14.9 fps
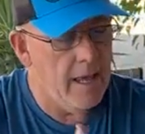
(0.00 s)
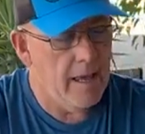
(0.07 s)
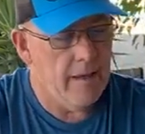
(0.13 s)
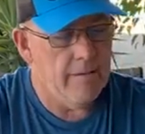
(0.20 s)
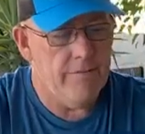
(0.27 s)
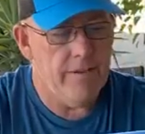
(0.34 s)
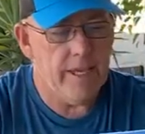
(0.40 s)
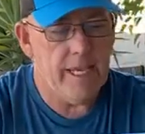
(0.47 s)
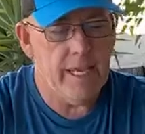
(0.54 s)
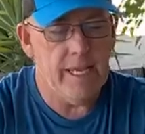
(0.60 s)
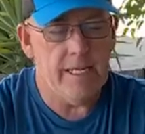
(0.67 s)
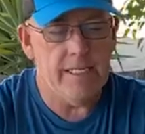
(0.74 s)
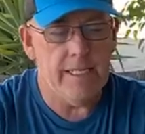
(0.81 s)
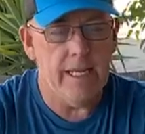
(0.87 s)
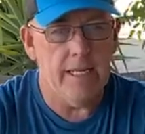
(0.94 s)
Vicky
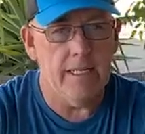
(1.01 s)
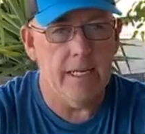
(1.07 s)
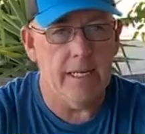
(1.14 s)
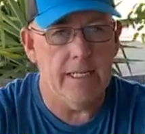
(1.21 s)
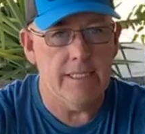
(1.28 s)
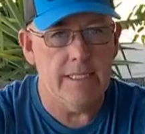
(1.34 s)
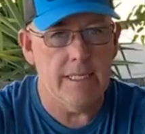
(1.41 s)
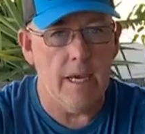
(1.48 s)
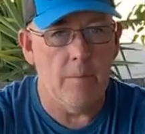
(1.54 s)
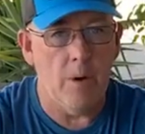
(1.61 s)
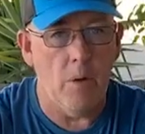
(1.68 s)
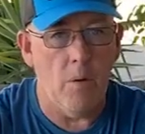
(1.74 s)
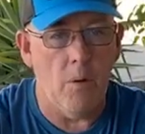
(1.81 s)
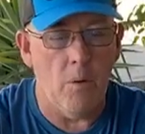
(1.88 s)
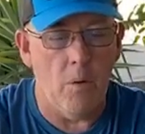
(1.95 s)
did a
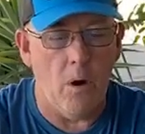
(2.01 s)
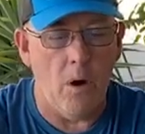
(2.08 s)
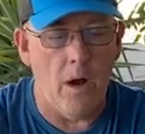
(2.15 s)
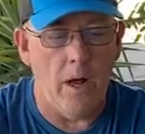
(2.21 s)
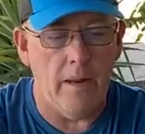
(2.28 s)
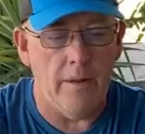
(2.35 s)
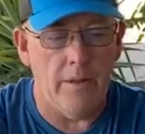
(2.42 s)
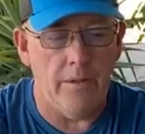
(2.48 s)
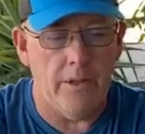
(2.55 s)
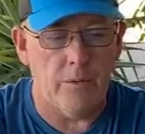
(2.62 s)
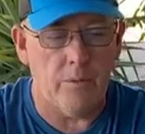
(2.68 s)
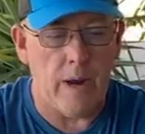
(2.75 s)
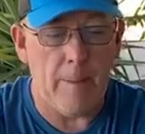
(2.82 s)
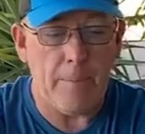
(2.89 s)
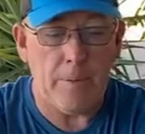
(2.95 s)
demo on the
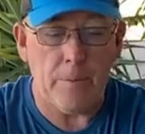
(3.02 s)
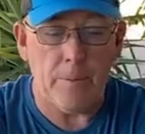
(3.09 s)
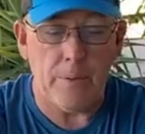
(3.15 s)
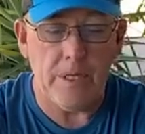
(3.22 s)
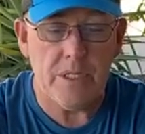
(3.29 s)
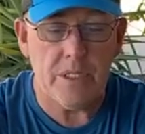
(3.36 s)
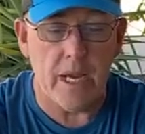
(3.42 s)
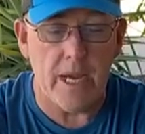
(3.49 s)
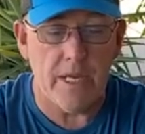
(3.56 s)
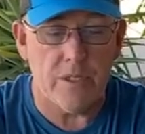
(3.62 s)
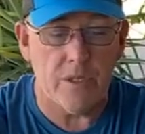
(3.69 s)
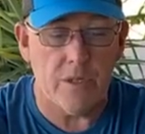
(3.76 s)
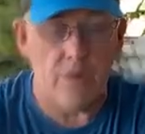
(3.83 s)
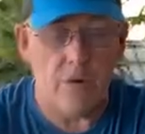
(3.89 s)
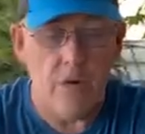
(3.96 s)
rapid
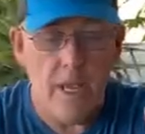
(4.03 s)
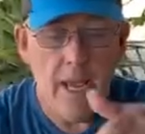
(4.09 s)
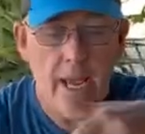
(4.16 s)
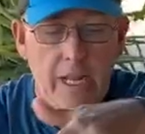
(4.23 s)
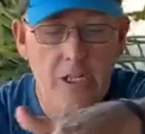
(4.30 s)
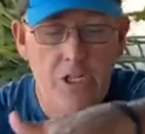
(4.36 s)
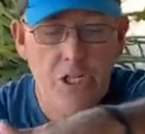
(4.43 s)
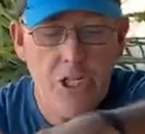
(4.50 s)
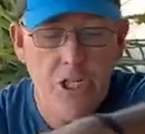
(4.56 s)
resizer, and she